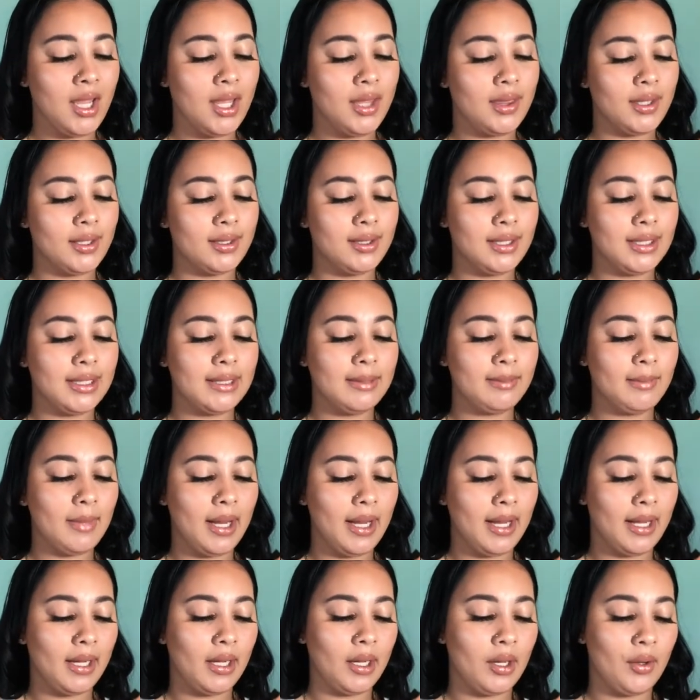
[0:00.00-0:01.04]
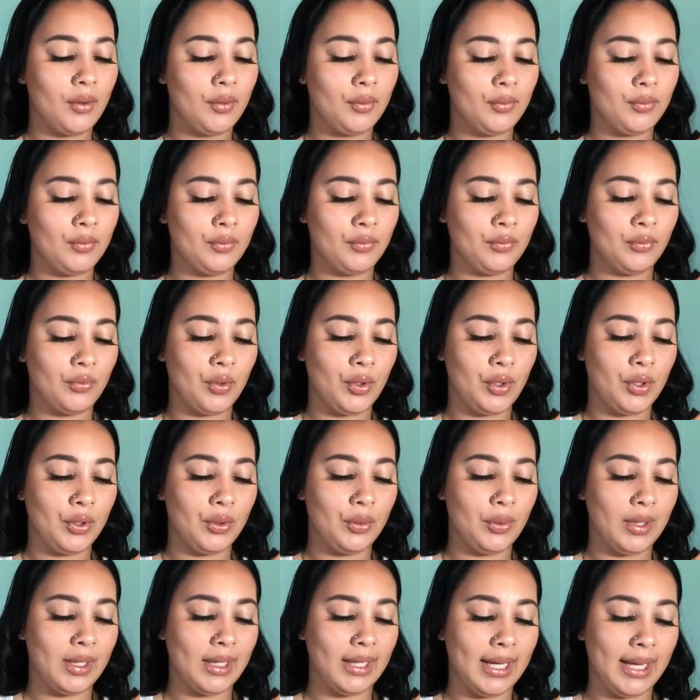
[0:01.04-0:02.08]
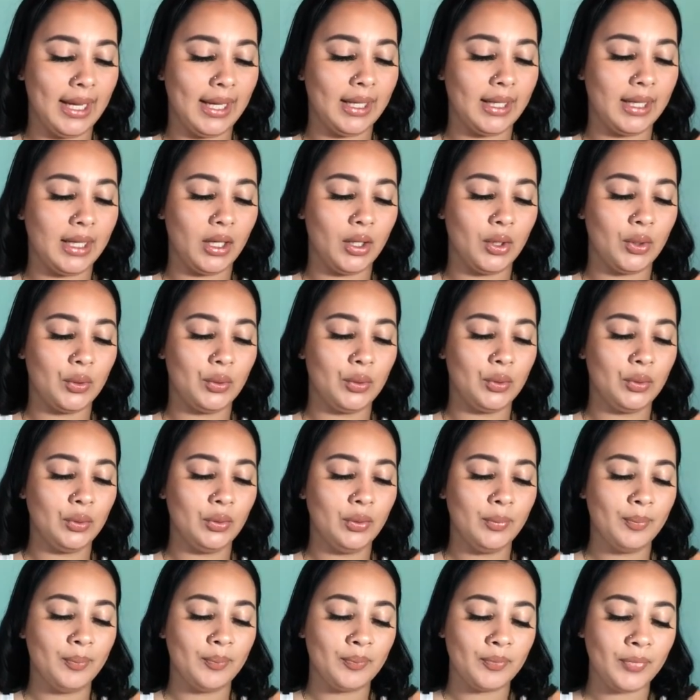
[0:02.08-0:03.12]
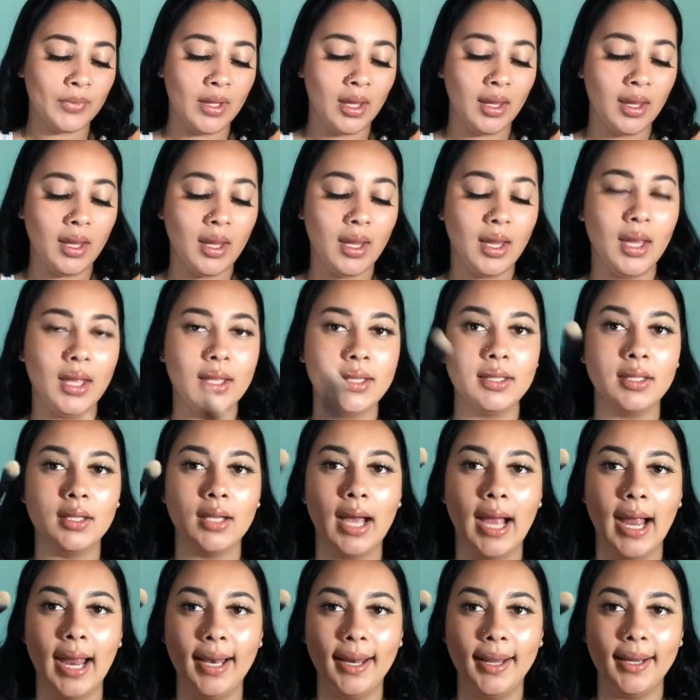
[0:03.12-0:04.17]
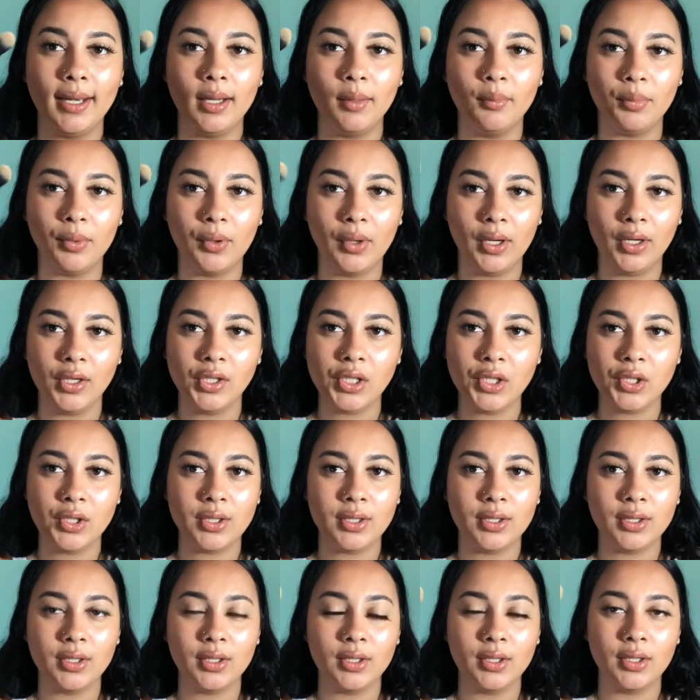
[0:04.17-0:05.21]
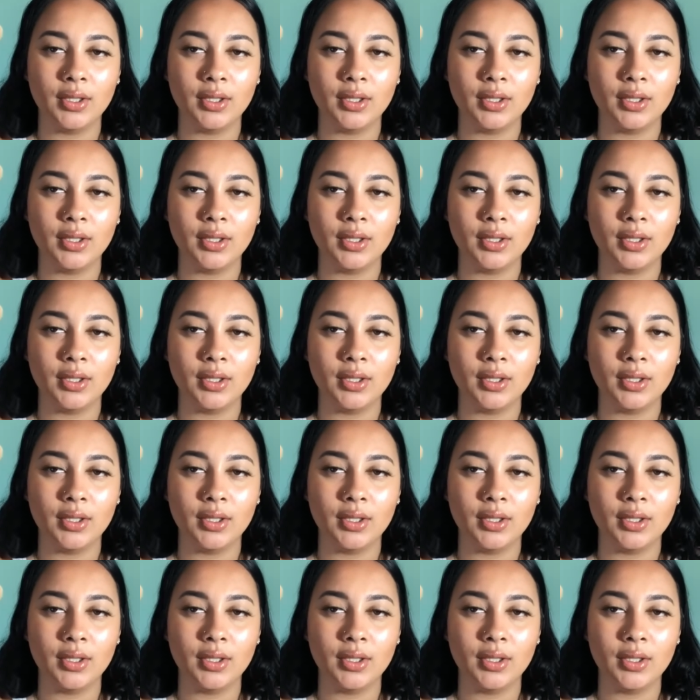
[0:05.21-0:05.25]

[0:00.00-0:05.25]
This is my Royal & Langnickel. It's a highlighting brush,